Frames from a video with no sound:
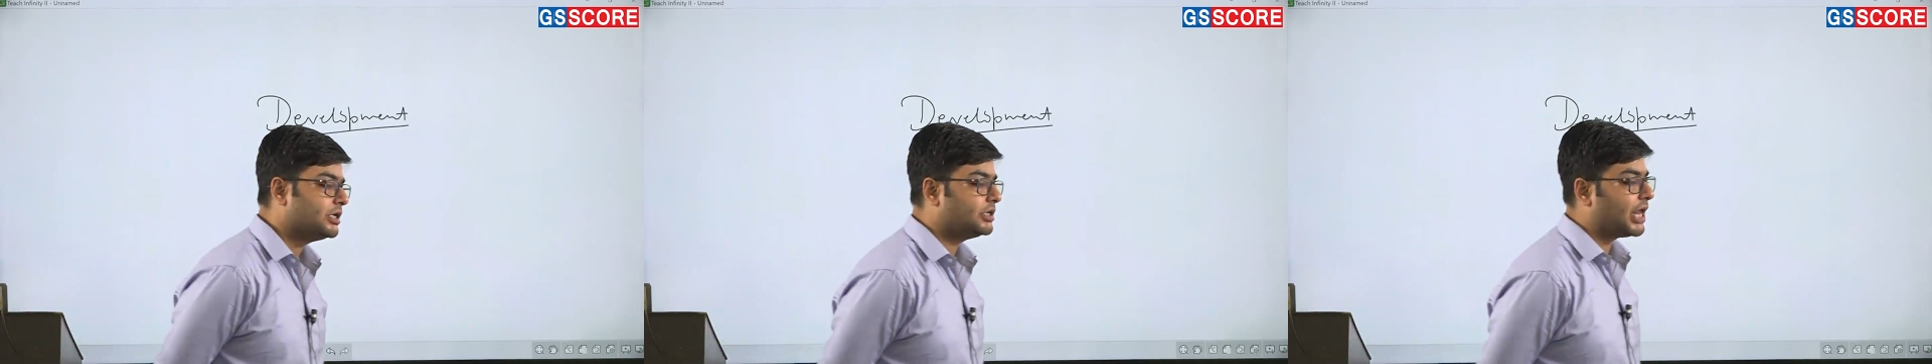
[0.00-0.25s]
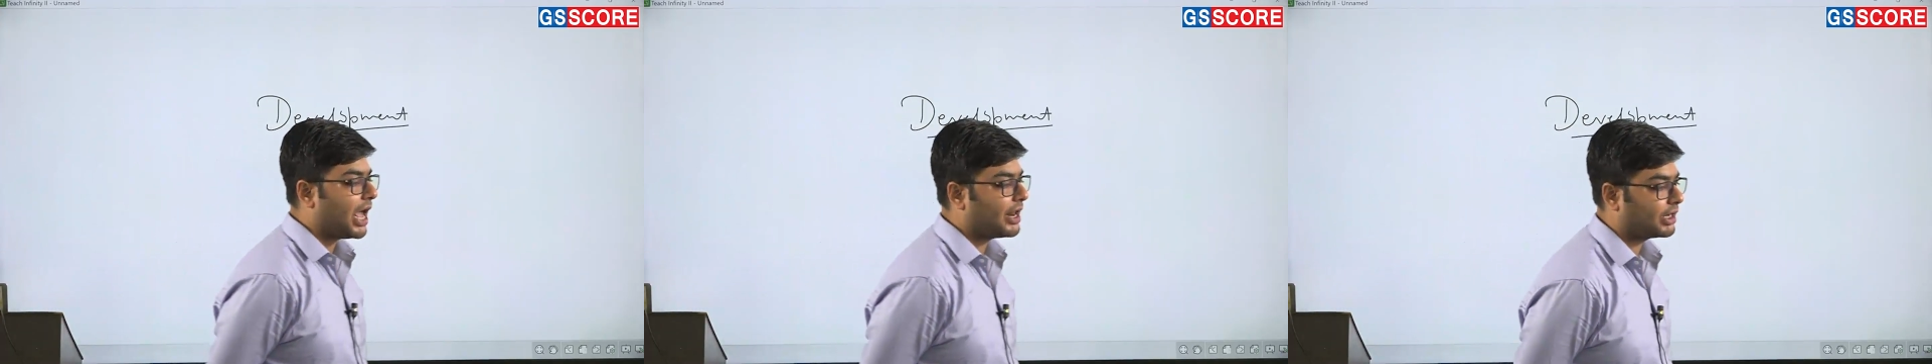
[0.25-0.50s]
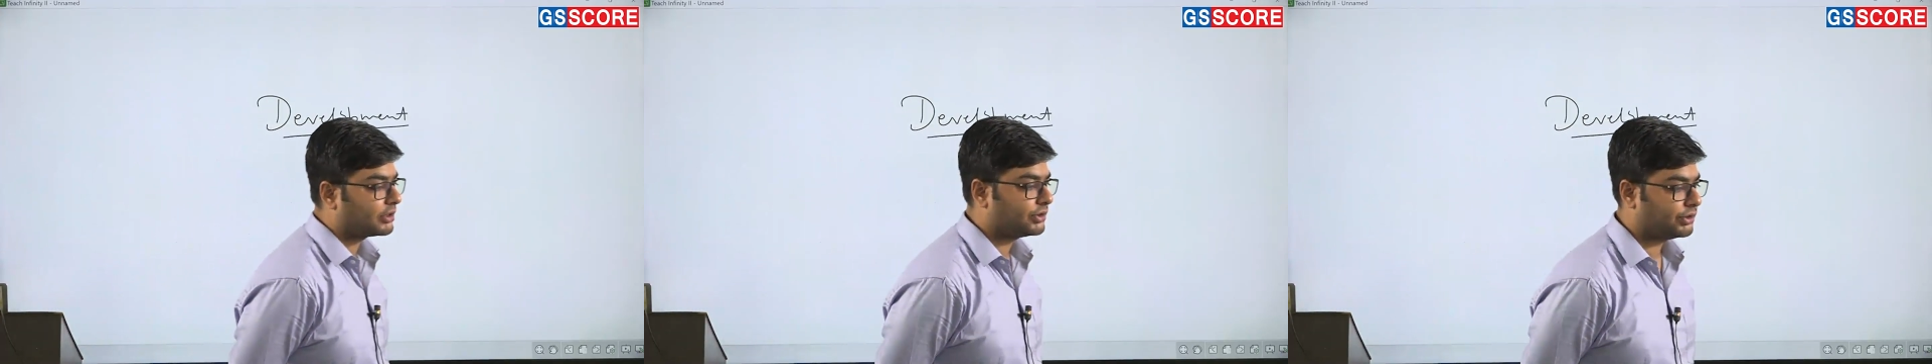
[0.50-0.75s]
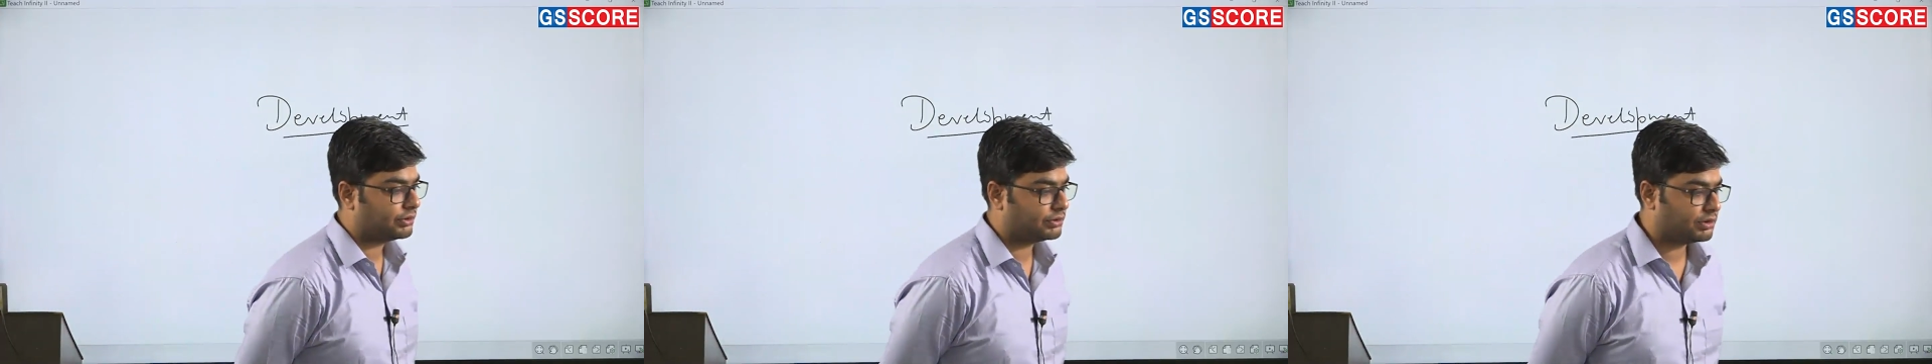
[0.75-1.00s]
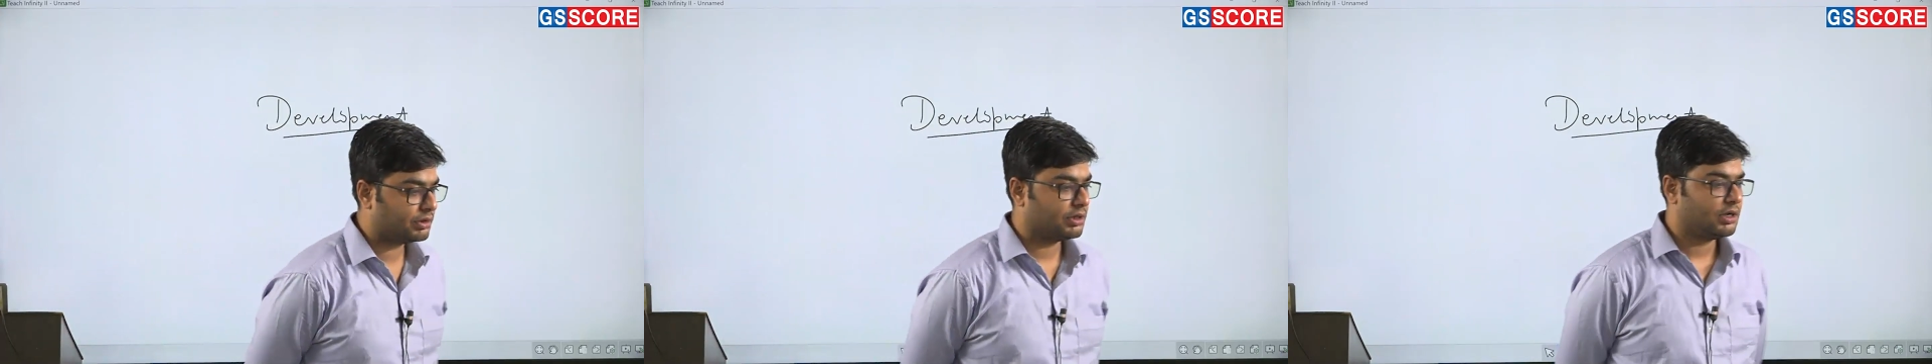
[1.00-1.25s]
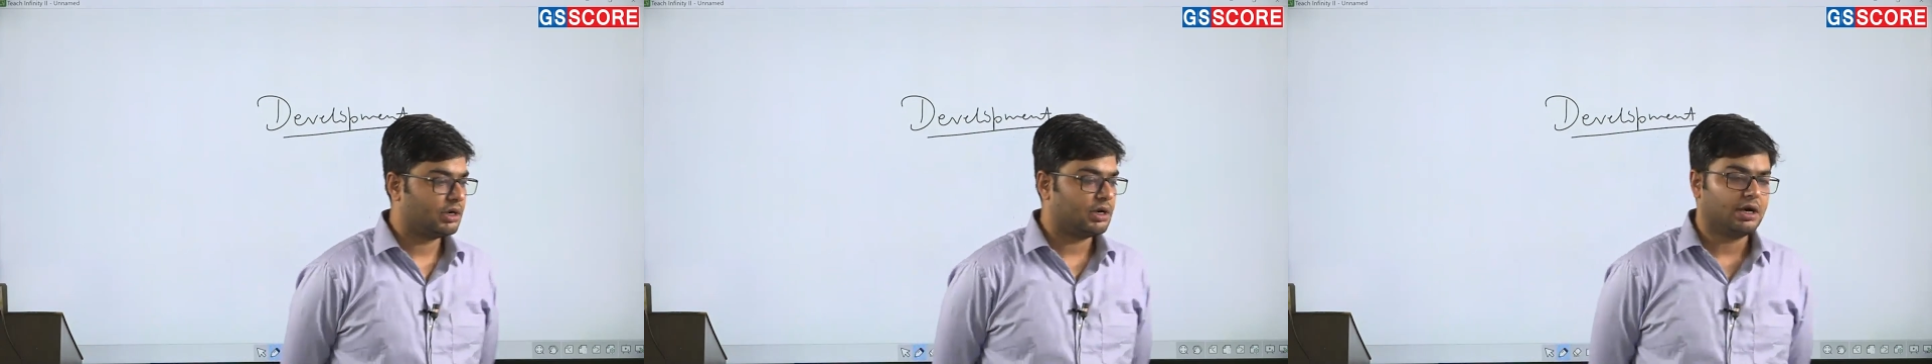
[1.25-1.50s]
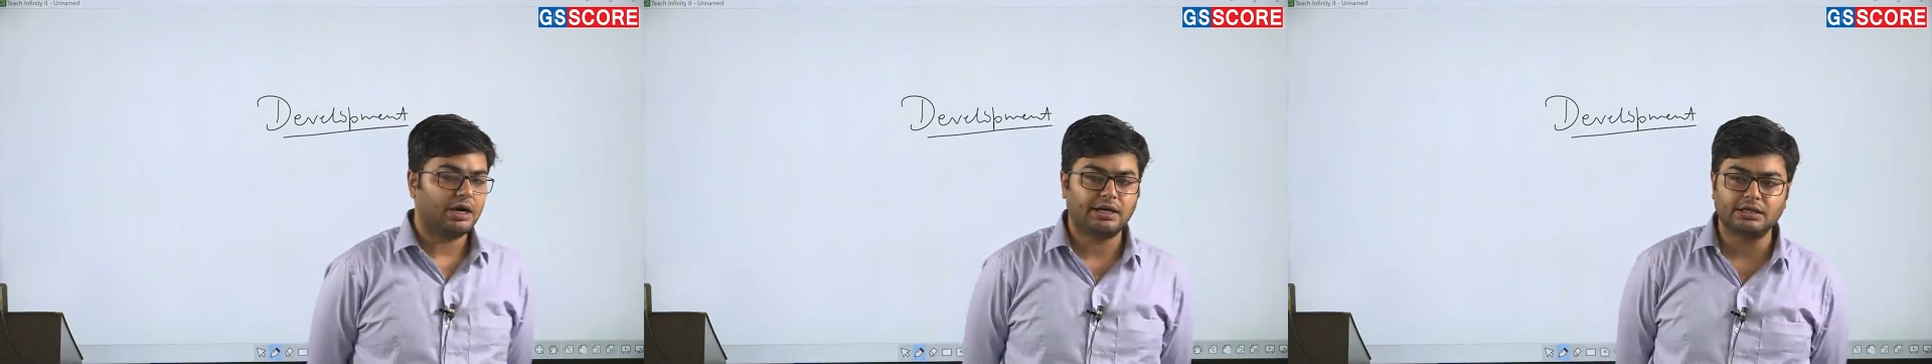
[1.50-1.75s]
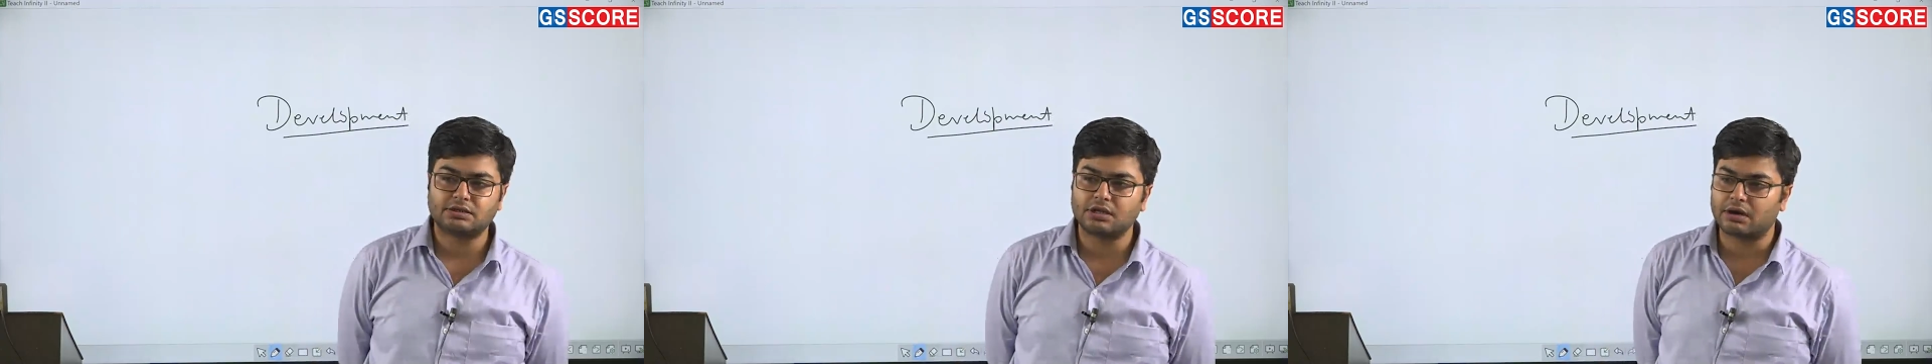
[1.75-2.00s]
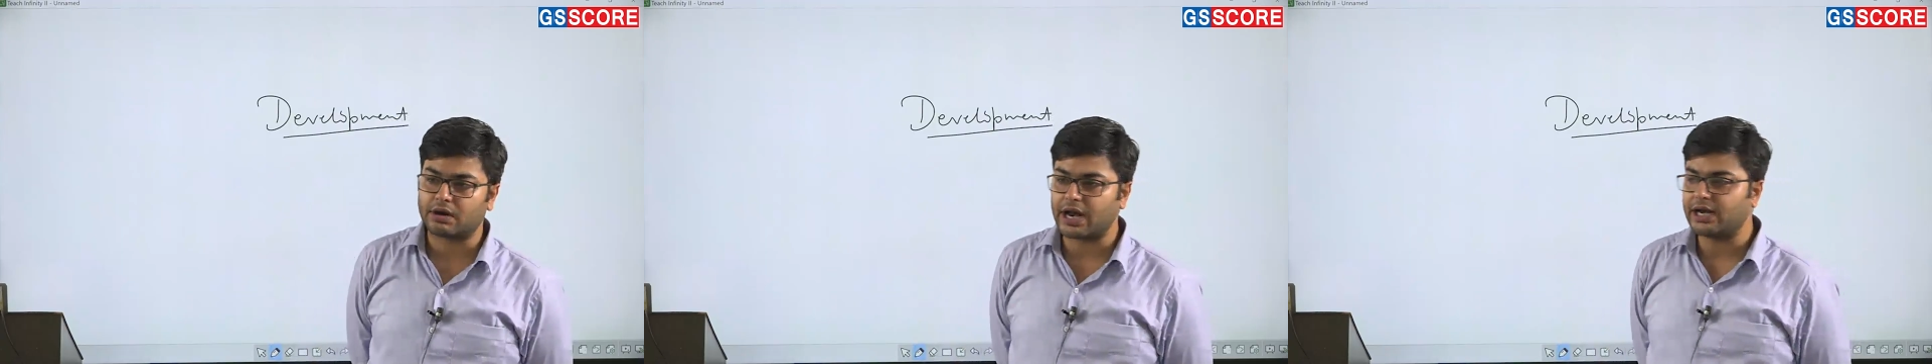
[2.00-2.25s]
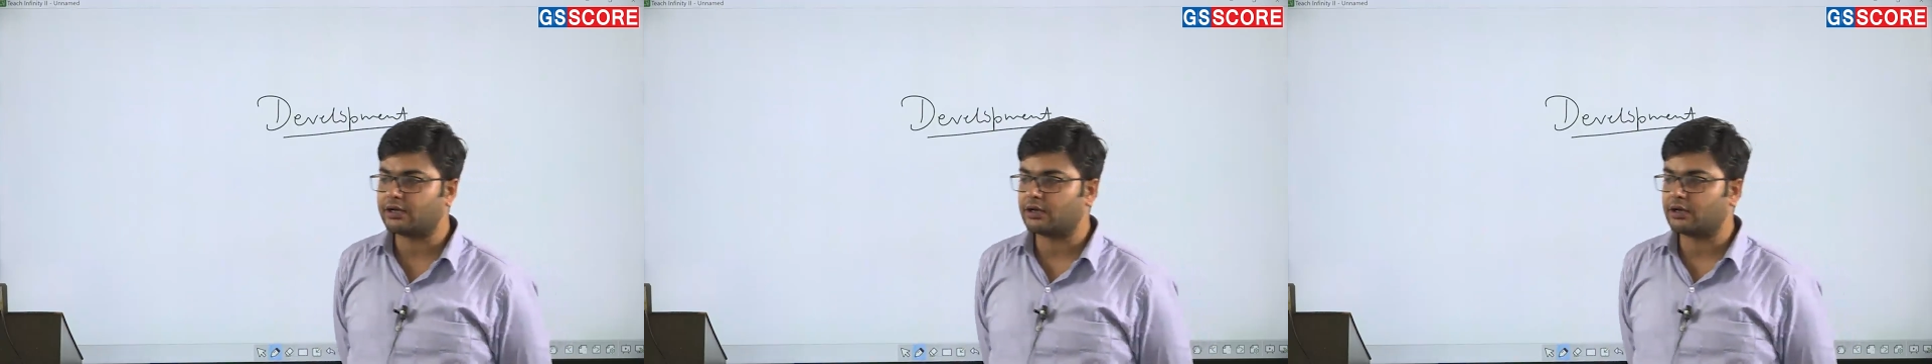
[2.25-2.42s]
direction. It is the rate